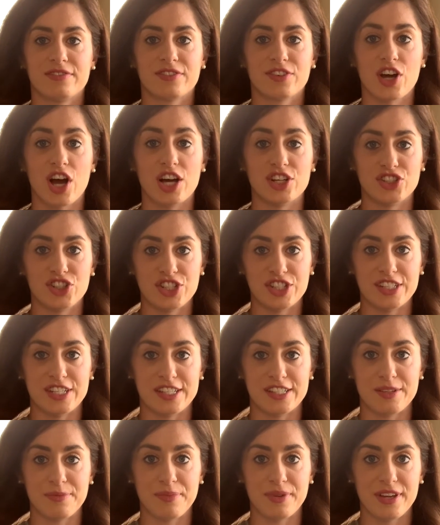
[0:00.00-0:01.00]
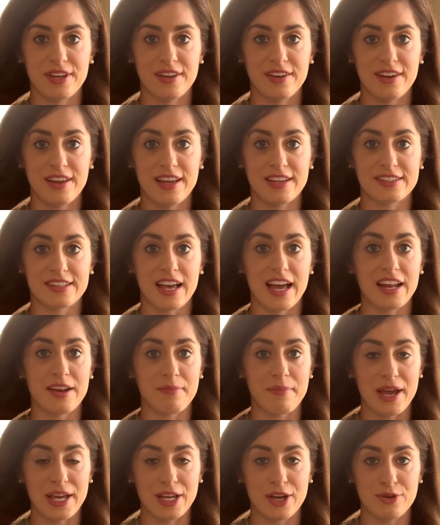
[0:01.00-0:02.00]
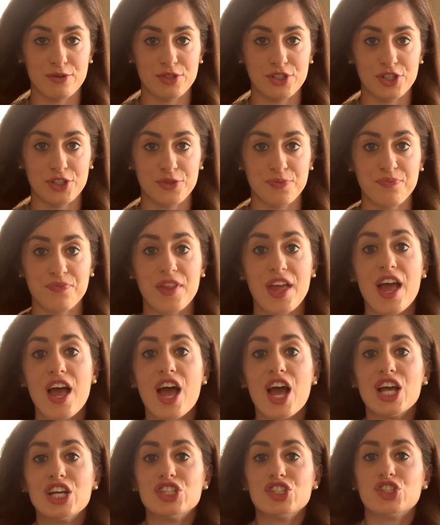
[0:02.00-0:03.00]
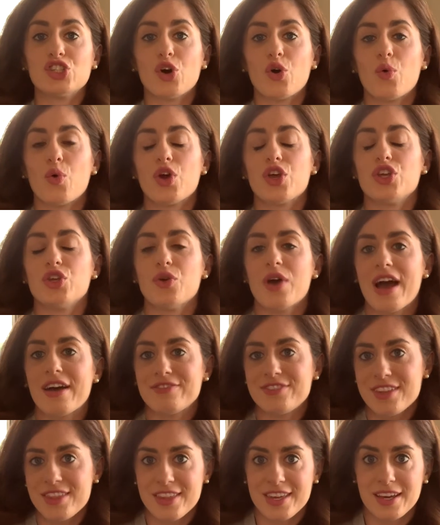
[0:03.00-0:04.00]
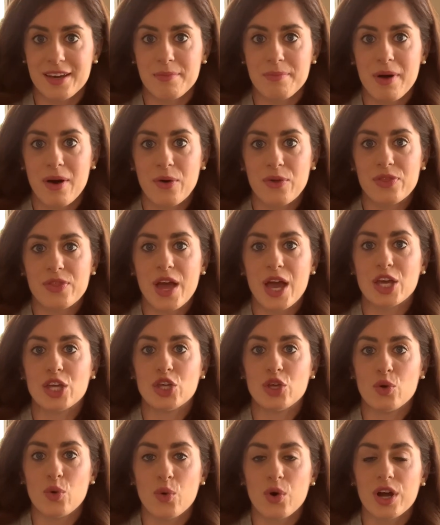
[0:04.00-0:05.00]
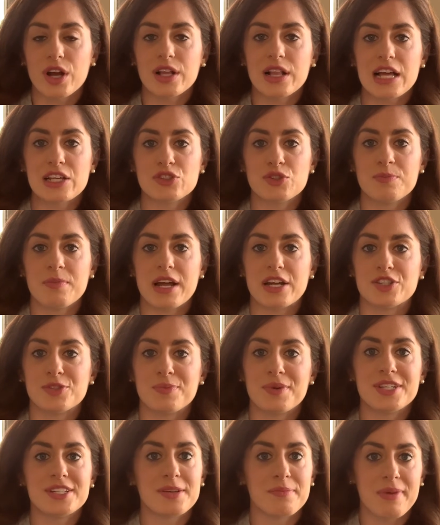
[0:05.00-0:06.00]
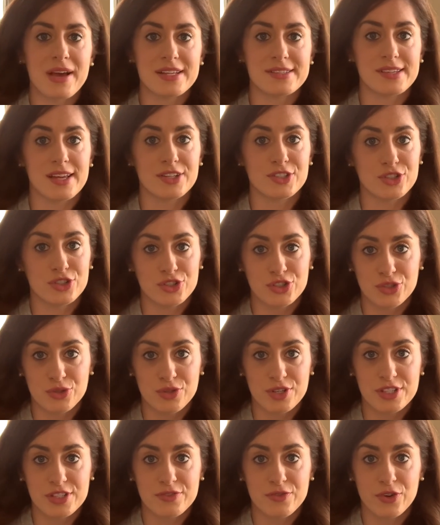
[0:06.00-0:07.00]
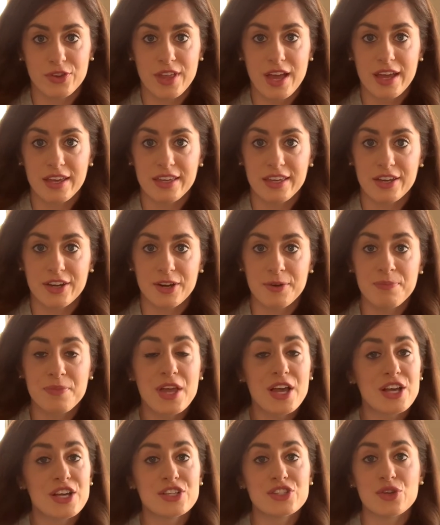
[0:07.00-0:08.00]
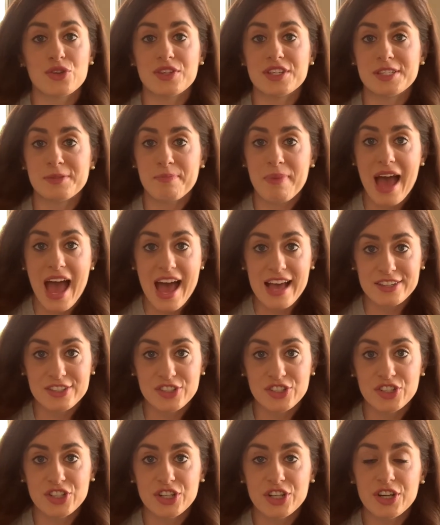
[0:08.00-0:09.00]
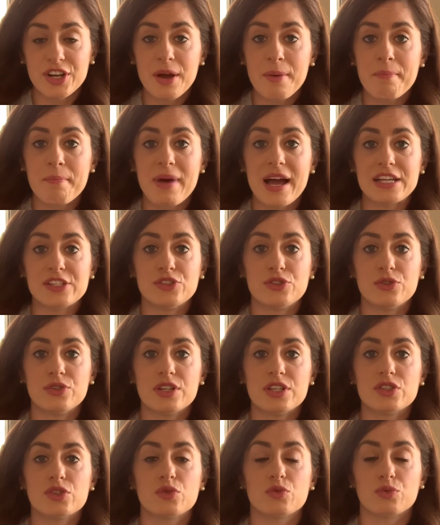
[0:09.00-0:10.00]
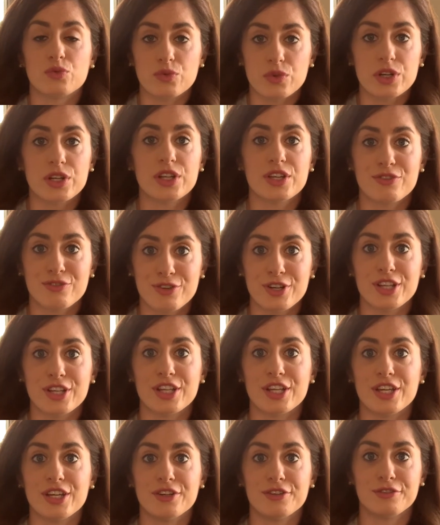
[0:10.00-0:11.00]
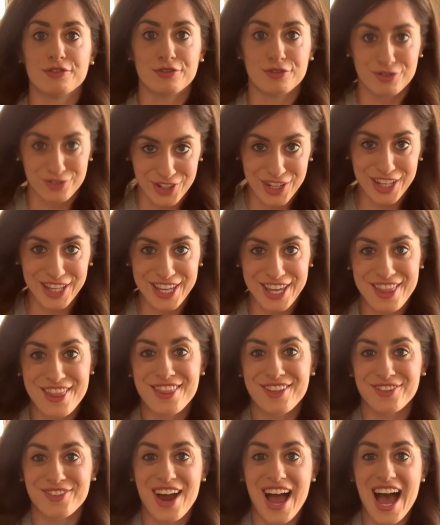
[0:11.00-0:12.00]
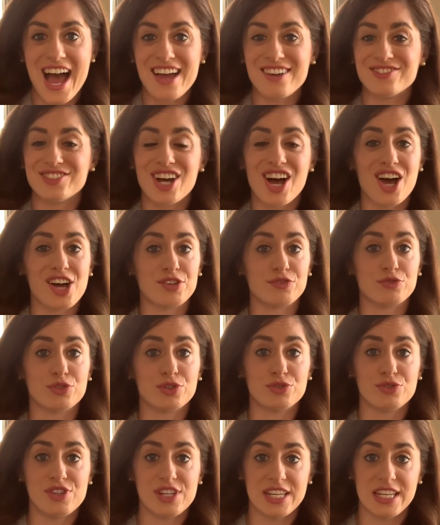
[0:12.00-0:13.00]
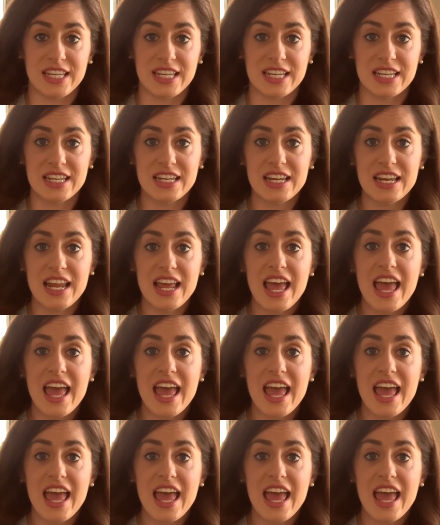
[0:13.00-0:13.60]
Conscious discipline is kind of my go-to. So you have to think about that your classroom management depends on your students for that year. So this past year, my students really thrived on routine.